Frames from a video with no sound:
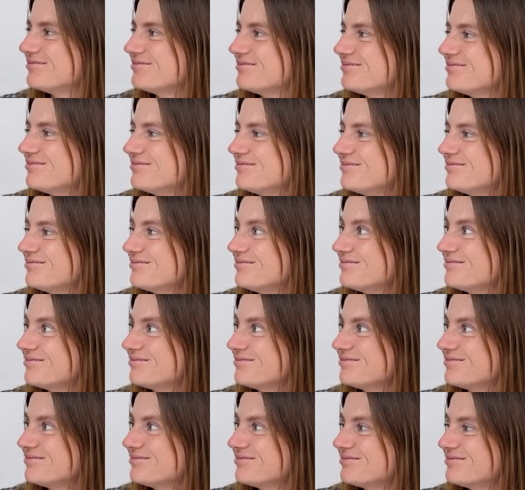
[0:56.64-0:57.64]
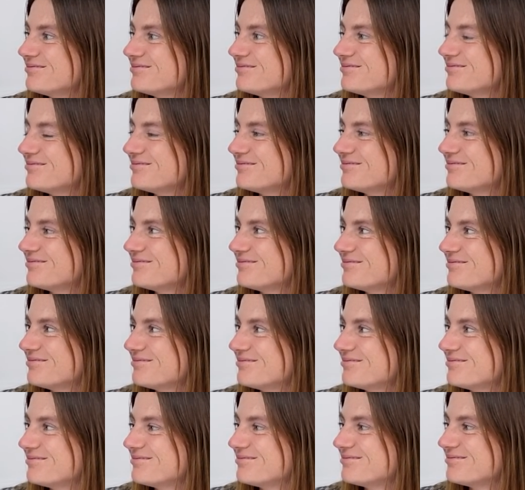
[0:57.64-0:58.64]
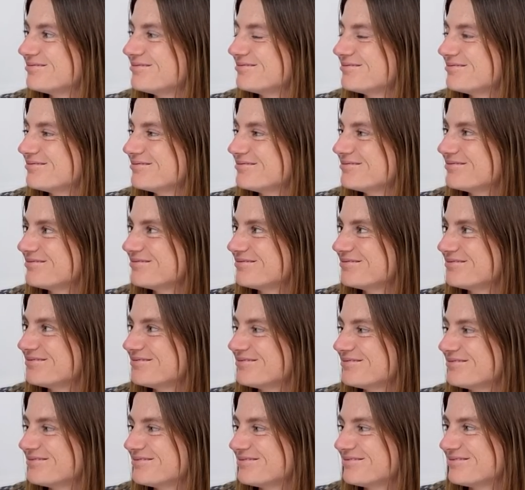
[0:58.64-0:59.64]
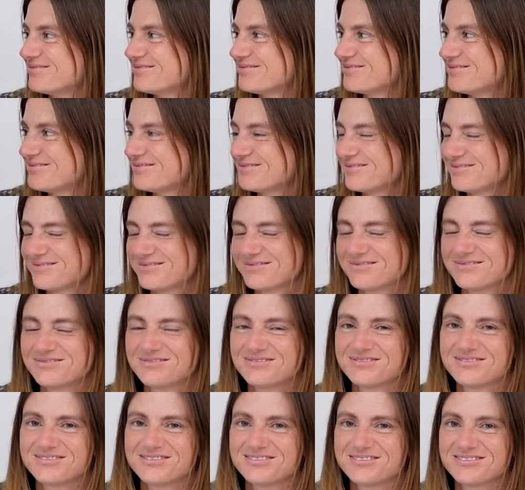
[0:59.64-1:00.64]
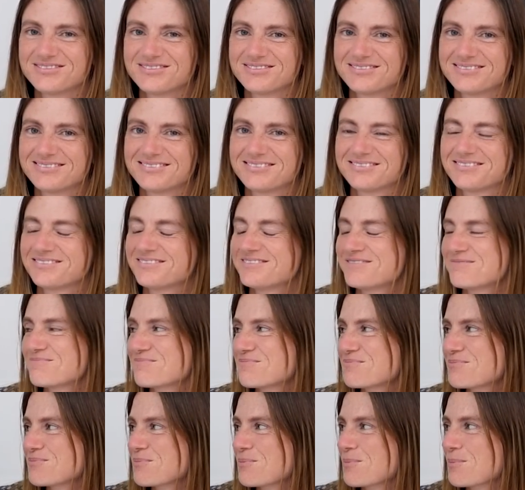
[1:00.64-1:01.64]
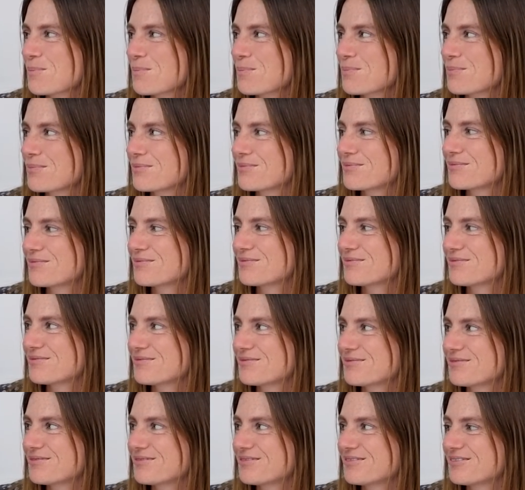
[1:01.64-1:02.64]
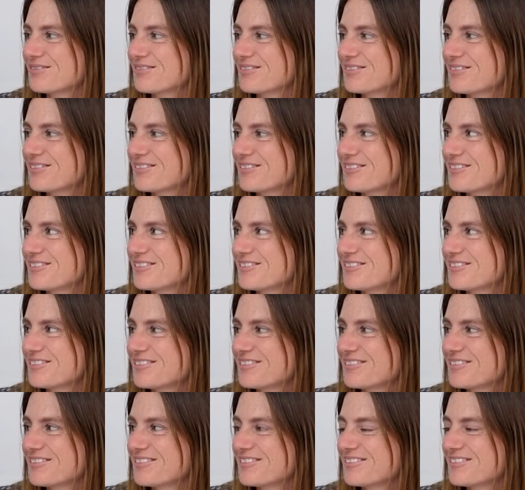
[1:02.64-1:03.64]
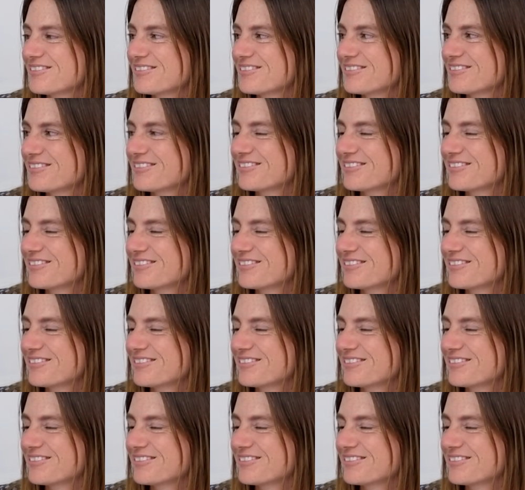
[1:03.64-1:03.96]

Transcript: No words are spoken by the person on screen.